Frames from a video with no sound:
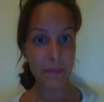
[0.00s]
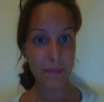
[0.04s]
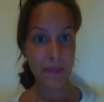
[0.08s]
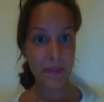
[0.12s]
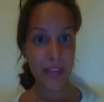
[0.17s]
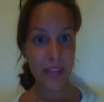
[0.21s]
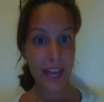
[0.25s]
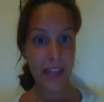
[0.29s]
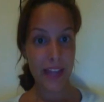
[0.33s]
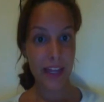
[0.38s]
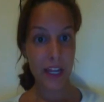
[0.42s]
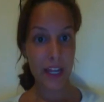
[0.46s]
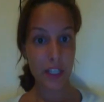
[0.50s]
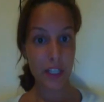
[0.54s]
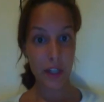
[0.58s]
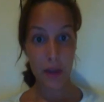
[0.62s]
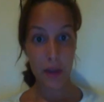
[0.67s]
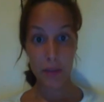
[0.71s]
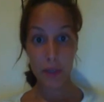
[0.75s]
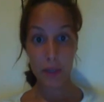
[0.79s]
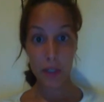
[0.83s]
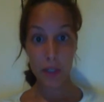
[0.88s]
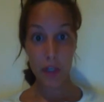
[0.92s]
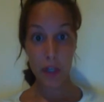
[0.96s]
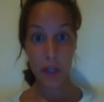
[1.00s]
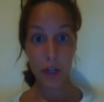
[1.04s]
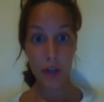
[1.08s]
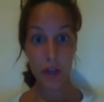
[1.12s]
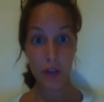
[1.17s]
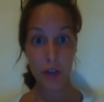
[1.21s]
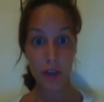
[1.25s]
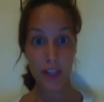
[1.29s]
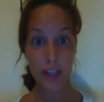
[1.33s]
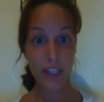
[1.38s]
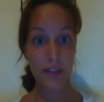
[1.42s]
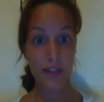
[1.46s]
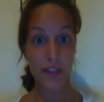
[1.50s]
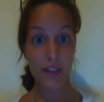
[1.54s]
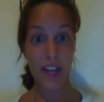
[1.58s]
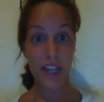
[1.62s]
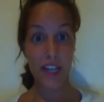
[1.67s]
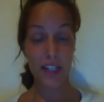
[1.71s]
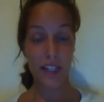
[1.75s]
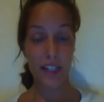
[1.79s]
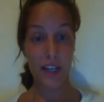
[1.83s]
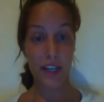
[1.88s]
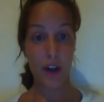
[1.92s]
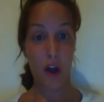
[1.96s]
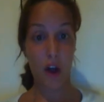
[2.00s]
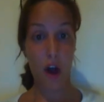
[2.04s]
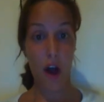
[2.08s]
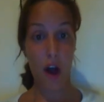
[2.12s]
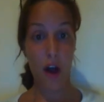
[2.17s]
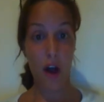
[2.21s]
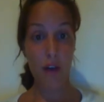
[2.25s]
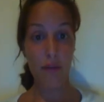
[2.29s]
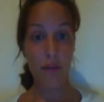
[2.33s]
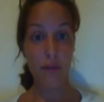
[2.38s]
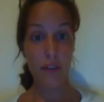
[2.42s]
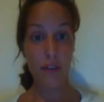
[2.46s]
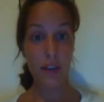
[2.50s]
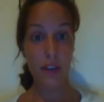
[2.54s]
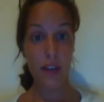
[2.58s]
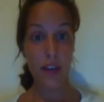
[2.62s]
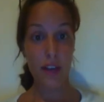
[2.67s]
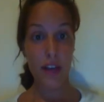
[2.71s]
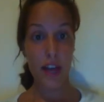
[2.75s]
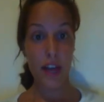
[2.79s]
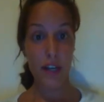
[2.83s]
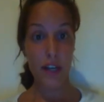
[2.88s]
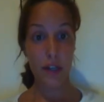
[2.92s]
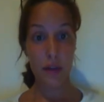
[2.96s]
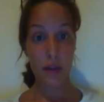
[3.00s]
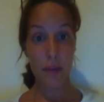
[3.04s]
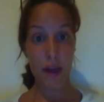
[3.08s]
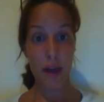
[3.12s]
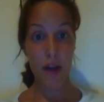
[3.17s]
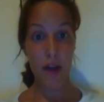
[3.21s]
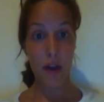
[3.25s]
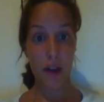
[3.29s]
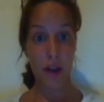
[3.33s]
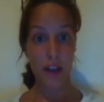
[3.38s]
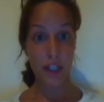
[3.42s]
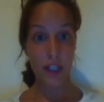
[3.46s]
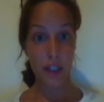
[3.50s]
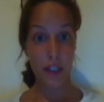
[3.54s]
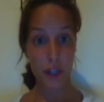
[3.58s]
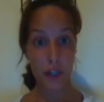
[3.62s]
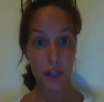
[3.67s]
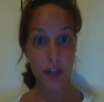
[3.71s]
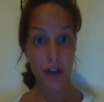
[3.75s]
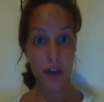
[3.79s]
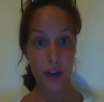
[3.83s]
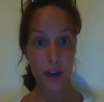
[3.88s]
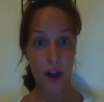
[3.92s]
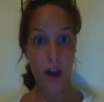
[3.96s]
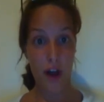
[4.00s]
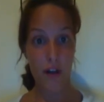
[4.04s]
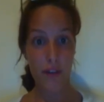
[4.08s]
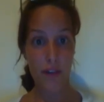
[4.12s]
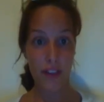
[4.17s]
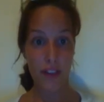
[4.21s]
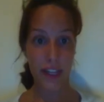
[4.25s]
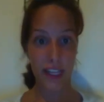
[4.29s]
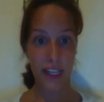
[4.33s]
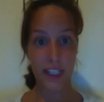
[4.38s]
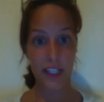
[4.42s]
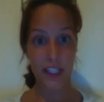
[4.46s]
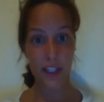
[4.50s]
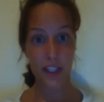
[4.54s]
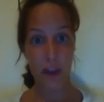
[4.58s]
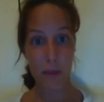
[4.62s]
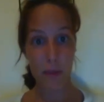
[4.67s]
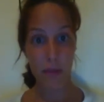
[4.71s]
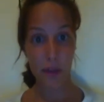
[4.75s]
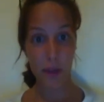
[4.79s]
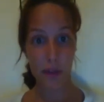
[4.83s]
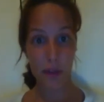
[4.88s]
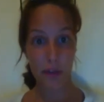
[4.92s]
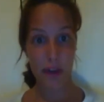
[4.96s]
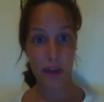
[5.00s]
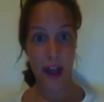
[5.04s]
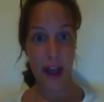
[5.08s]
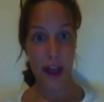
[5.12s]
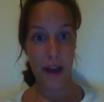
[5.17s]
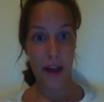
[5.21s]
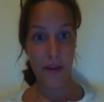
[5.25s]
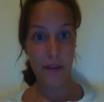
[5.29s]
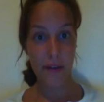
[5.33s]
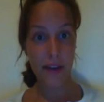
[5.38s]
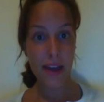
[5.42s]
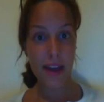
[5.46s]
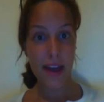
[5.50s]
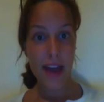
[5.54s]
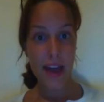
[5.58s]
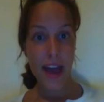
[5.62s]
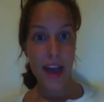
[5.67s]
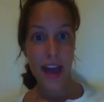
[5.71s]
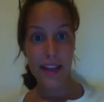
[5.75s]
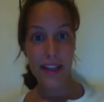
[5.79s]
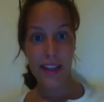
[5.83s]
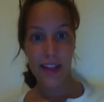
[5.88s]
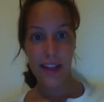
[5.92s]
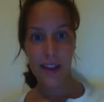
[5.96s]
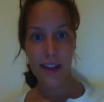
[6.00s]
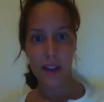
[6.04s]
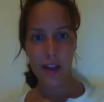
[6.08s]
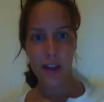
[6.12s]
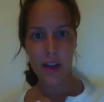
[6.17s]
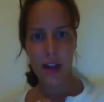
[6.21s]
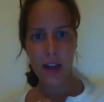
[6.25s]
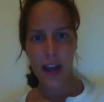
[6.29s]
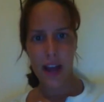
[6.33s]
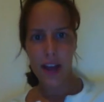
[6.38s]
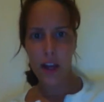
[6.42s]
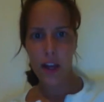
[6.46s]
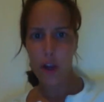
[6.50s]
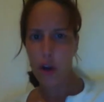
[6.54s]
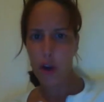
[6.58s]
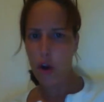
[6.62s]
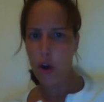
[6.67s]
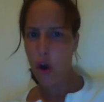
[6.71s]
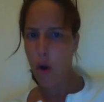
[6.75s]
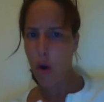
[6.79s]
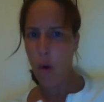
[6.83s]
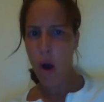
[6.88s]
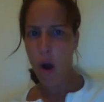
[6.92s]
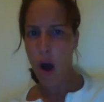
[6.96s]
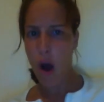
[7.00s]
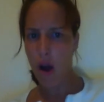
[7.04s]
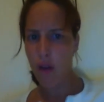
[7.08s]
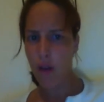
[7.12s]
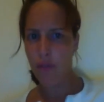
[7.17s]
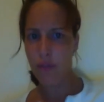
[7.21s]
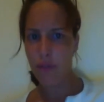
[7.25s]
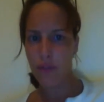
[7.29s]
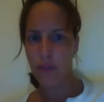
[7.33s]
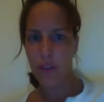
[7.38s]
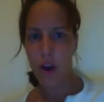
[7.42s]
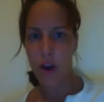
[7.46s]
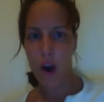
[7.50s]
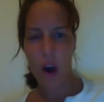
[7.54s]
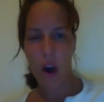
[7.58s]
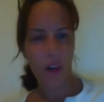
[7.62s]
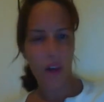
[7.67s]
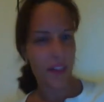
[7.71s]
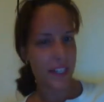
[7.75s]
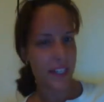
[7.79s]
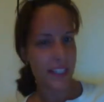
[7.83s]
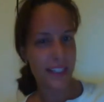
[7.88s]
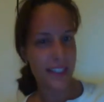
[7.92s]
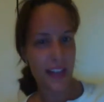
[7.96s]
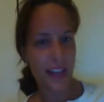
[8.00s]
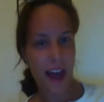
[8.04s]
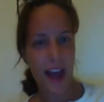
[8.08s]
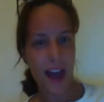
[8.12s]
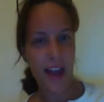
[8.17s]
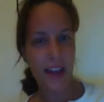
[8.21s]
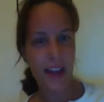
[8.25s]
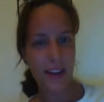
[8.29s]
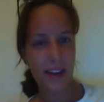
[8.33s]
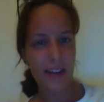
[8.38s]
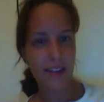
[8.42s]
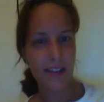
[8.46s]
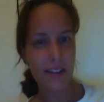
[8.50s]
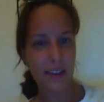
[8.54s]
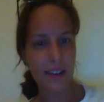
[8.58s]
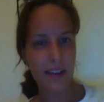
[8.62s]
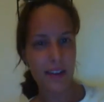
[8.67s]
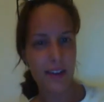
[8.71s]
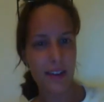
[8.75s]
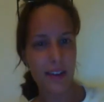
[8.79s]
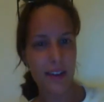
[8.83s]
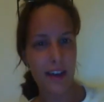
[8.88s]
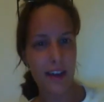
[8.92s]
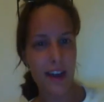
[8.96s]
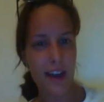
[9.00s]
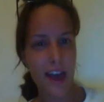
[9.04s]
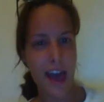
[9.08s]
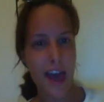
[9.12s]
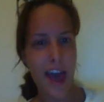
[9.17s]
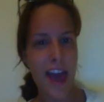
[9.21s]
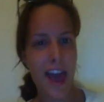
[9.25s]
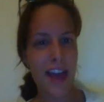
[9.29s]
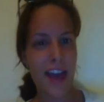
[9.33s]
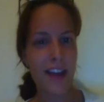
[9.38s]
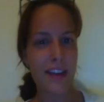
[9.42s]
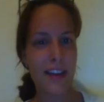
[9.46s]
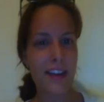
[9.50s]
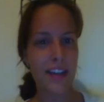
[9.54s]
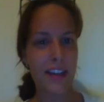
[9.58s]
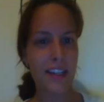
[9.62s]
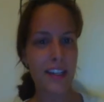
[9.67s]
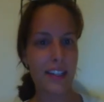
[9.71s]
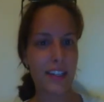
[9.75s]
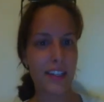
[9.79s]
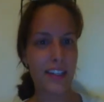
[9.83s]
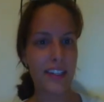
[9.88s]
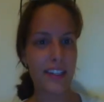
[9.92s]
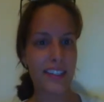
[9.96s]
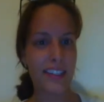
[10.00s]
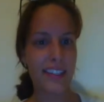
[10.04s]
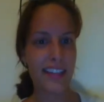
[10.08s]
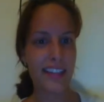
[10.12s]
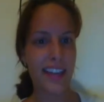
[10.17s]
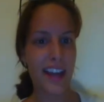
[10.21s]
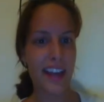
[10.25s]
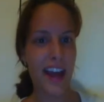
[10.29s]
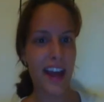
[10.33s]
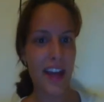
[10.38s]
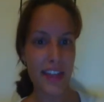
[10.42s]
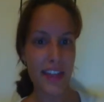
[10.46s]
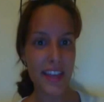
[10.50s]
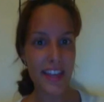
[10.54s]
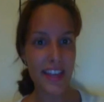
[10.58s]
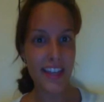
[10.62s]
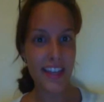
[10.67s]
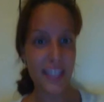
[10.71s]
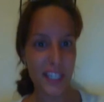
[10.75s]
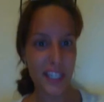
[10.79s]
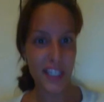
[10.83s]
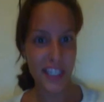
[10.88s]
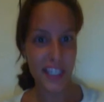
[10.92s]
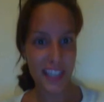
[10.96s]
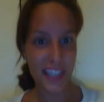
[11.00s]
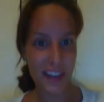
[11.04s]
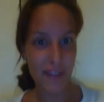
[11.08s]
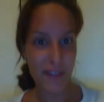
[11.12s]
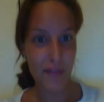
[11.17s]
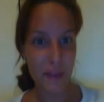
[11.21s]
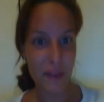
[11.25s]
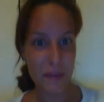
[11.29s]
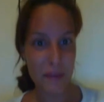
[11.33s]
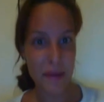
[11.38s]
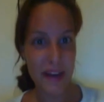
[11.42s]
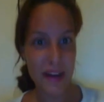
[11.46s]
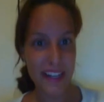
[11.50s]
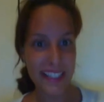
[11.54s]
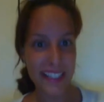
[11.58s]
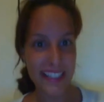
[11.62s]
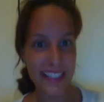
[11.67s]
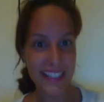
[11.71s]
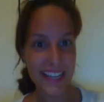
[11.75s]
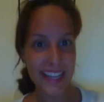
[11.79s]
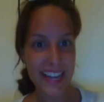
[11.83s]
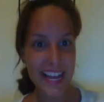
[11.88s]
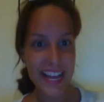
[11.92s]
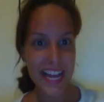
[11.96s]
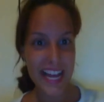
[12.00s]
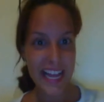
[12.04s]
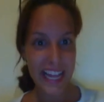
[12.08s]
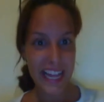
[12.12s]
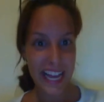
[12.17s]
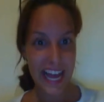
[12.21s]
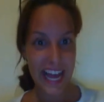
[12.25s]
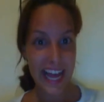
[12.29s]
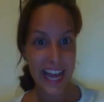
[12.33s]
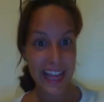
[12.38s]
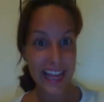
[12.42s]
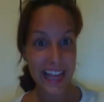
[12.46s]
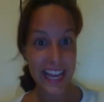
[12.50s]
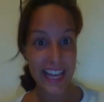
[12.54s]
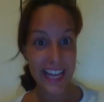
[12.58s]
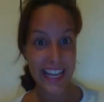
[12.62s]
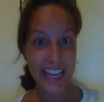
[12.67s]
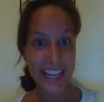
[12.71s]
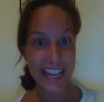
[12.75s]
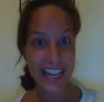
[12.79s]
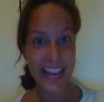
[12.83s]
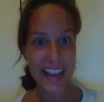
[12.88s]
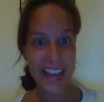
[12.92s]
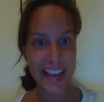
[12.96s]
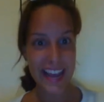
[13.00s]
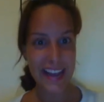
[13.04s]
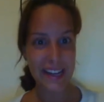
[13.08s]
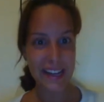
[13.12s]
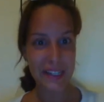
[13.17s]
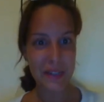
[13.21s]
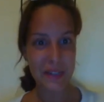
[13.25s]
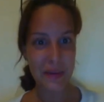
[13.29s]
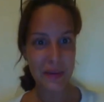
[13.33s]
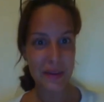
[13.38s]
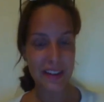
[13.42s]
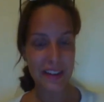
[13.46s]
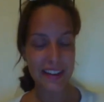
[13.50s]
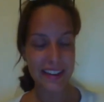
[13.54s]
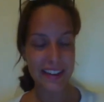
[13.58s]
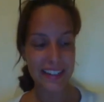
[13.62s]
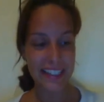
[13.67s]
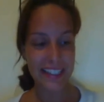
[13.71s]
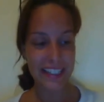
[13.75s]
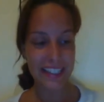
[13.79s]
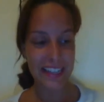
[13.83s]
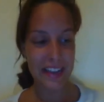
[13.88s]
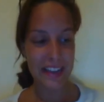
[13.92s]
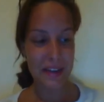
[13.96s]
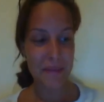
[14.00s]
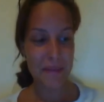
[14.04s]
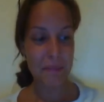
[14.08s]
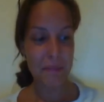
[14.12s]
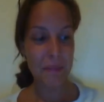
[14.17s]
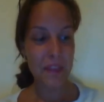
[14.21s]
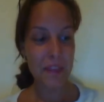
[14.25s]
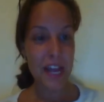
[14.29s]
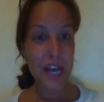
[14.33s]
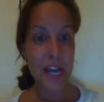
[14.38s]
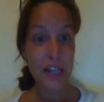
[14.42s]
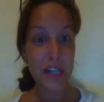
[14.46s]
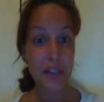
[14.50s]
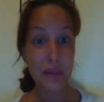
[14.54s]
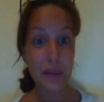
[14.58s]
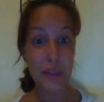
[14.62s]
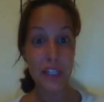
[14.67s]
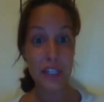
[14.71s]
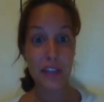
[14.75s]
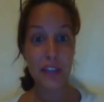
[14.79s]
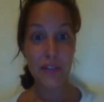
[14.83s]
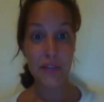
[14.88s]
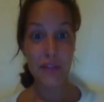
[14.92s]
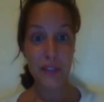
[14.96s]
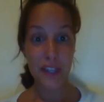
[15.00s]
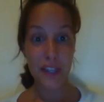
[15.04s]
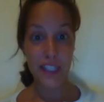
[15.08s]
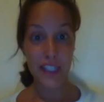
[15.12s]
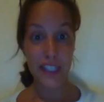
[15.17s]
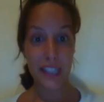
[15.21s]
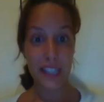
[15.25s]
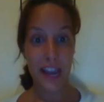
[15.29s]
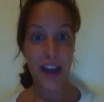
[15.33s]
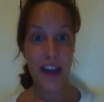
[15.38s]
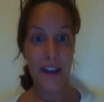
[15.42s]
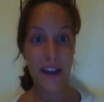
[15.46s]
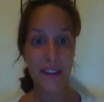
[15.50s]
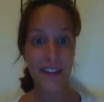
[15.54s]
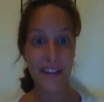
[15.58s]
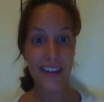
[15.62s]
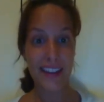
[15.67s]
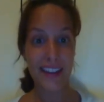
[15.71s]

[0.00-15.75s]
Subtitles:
and then I saw him turn his flashlight off and turn it back on and turn it off and like stumble around and then kind of go off on the side. And Angelica's like, I think he just hid from us. Like, I think he hid so we couldn't see him. So she freaks out.